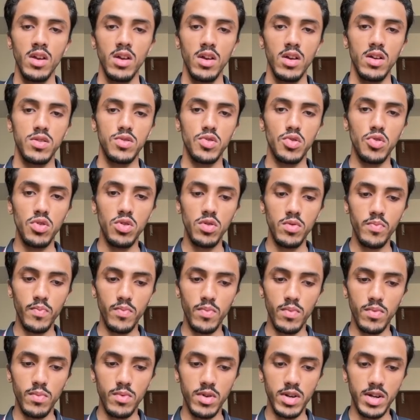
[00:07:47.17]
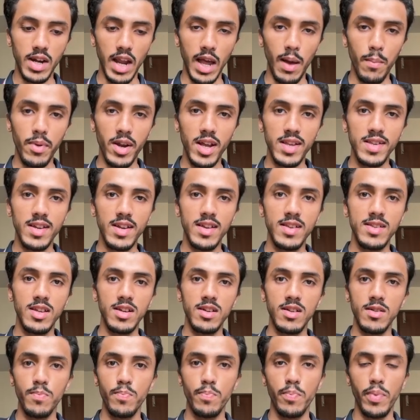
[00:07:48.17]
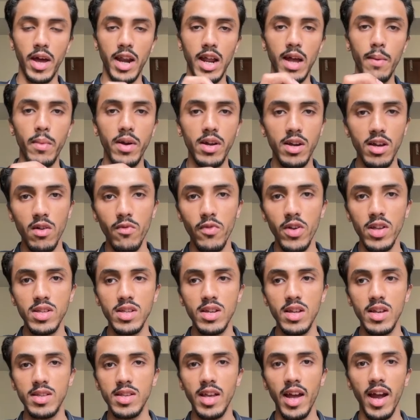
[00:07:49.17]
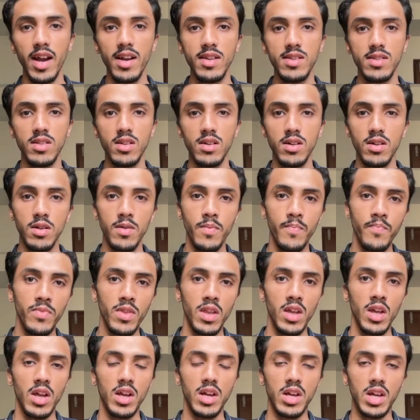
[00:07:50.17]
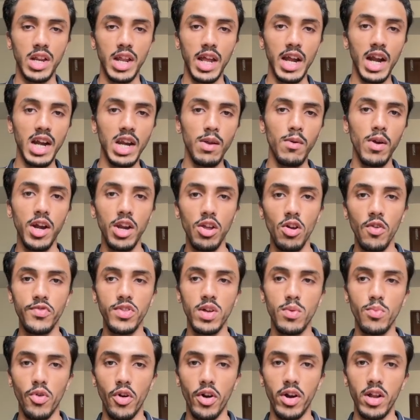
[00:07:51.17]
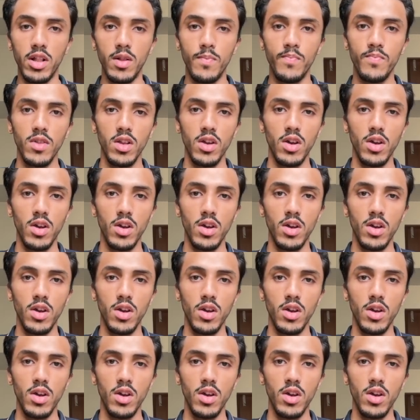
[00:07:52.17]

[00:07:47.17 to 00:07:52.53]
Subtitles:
So temperature is a parameter which decides the creativity of the model.